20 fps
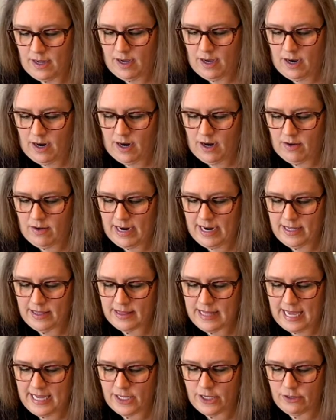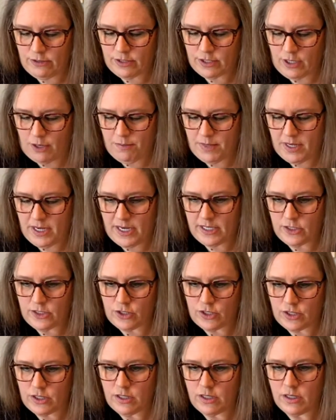All right, thank you so
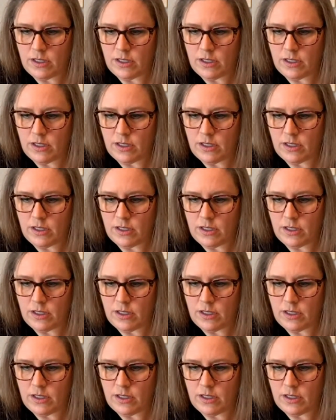much.